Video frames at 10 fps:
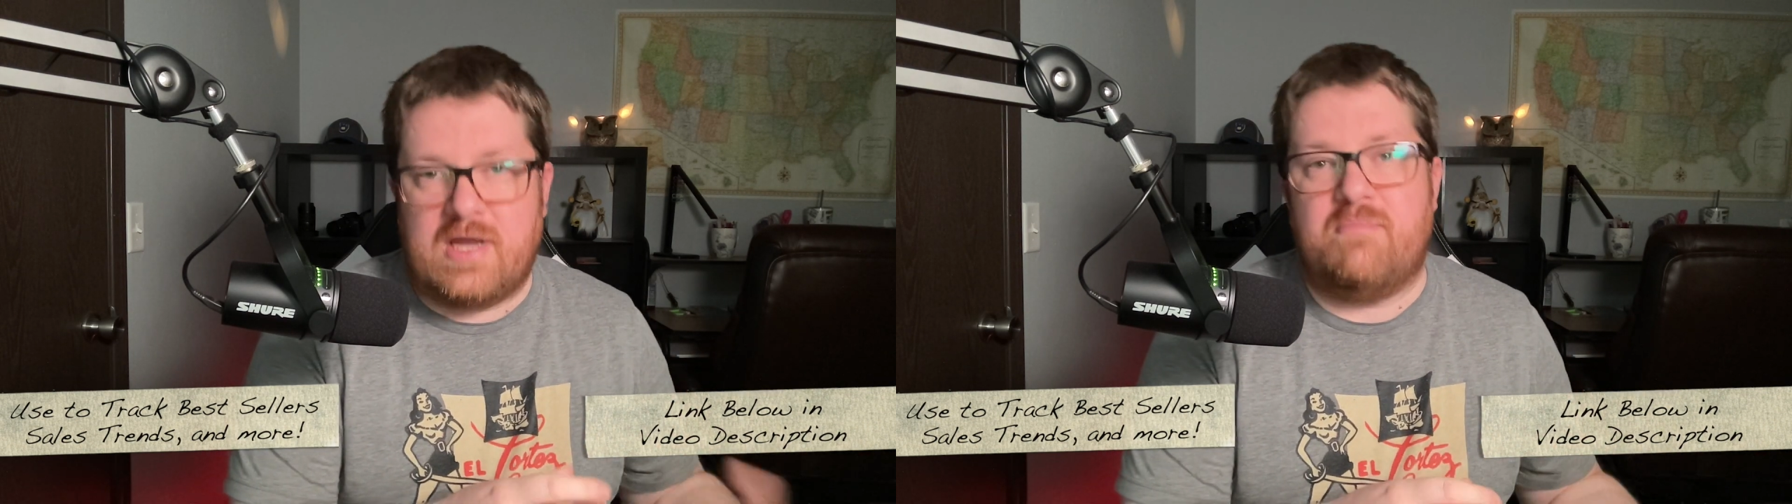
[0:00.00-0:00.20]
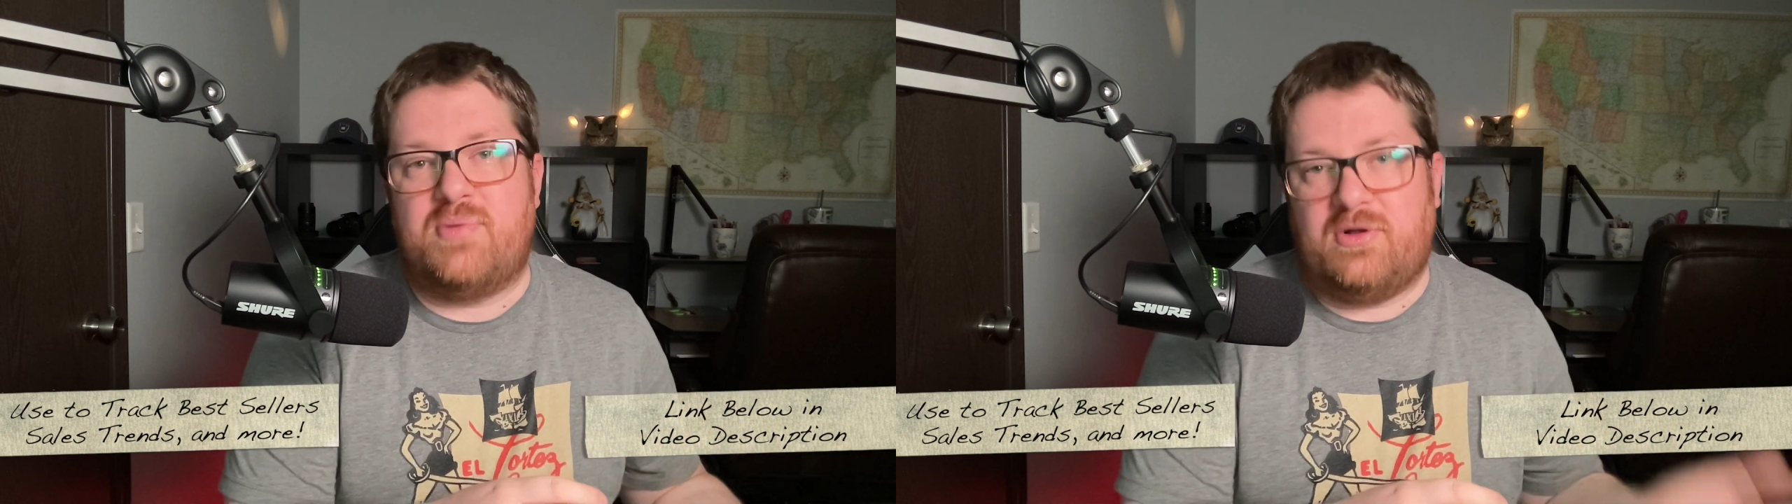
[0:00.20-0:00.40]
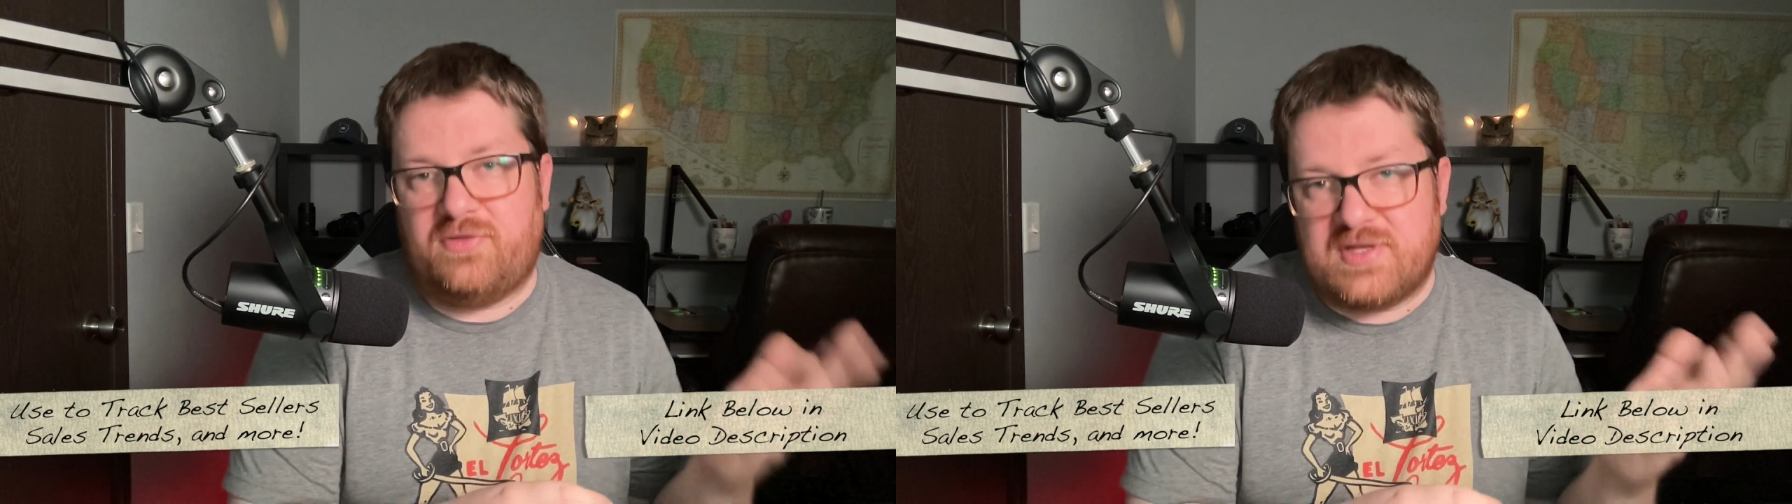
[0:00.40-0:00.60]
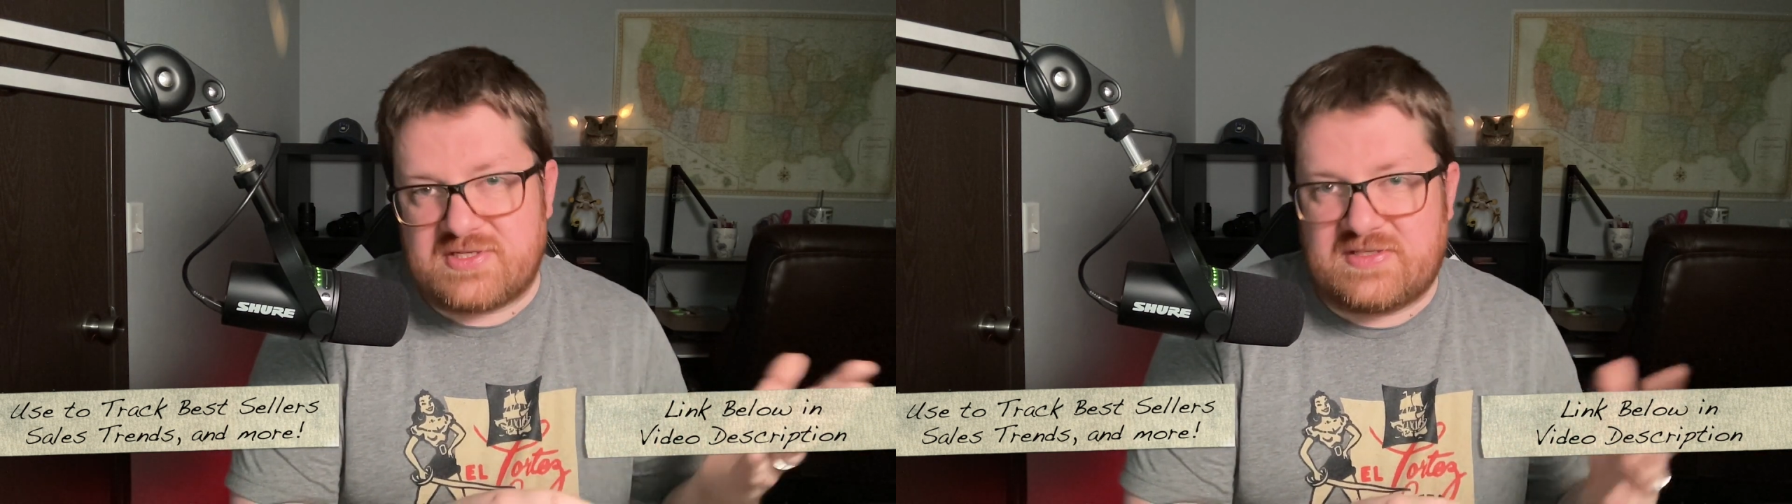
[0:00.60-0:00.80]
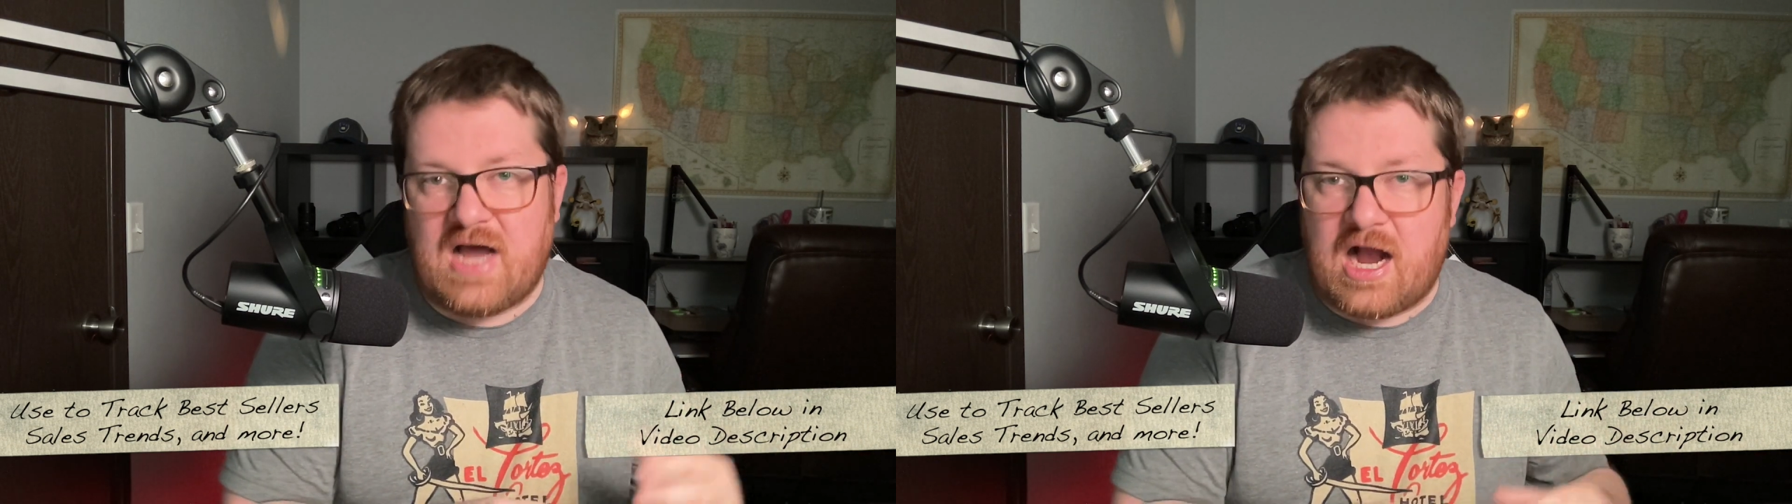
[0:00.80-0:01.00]
and build this
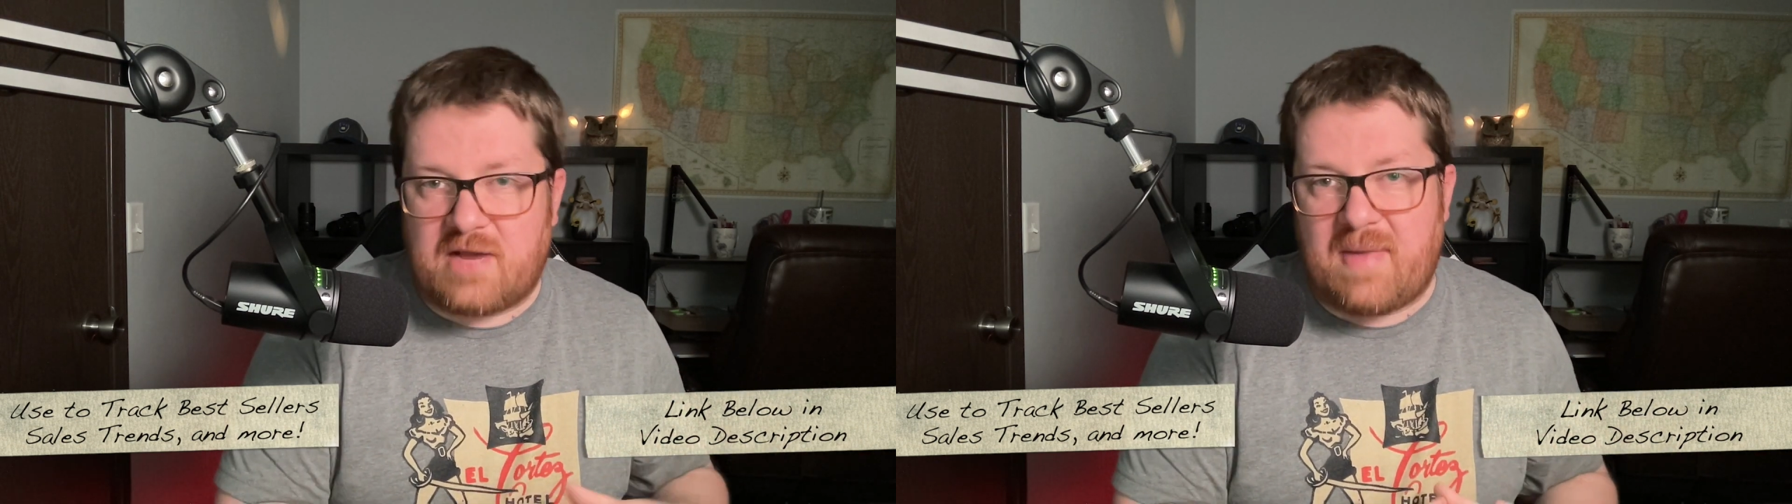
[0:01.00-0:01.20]
stock